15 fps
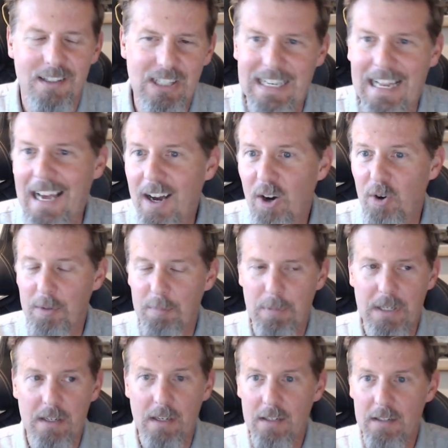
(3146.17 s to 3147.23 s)

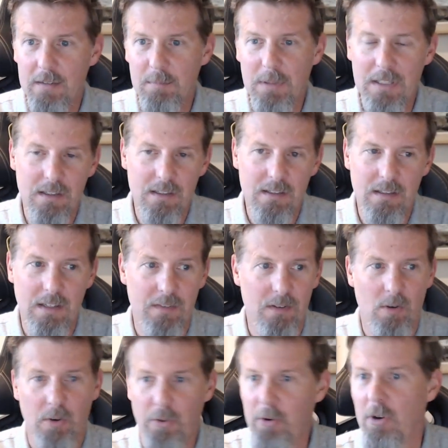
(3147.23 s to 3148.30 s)
cloud,
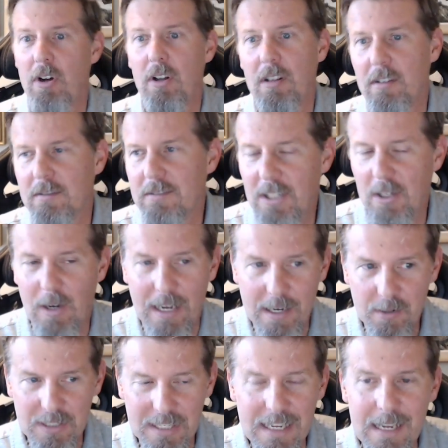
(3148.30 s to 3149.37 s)
or they're all
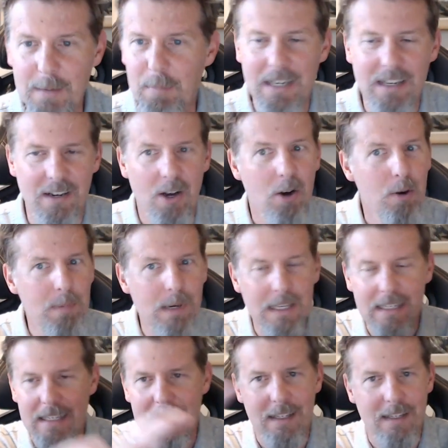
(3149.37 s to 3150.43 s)
IoT, but
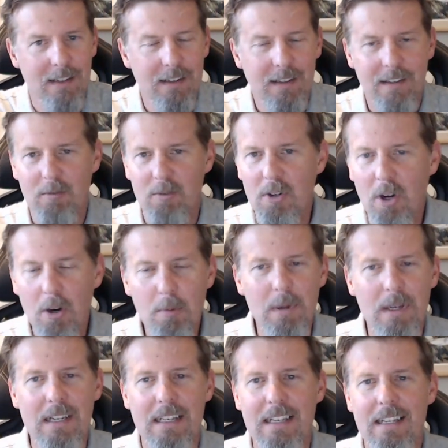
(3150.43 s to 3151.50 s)
nobody
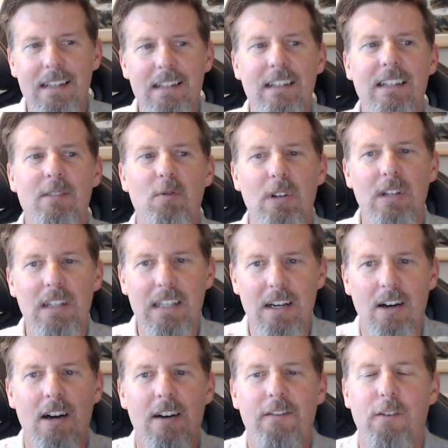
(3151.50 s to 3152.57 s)
can really
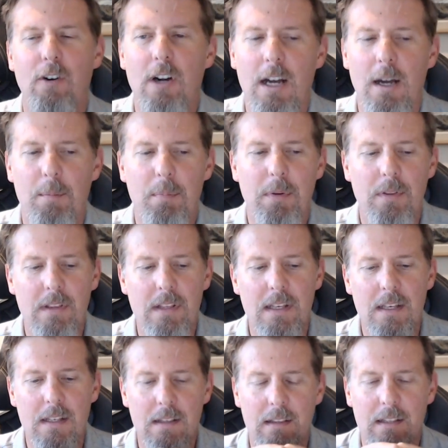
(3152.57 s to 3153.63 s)
offer up
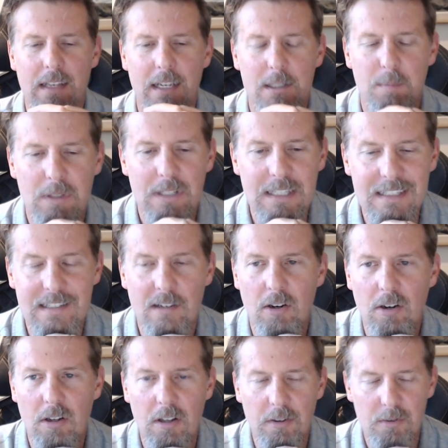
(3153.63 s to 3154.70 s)
the expertise in
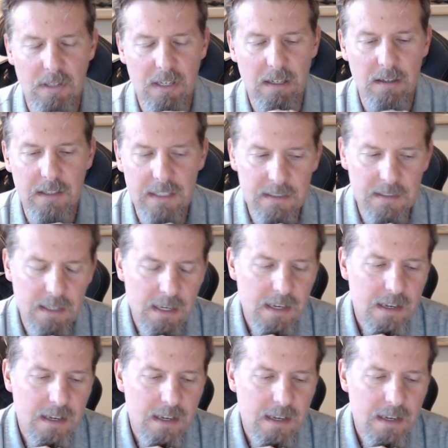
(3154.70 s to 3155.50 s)
all those areas.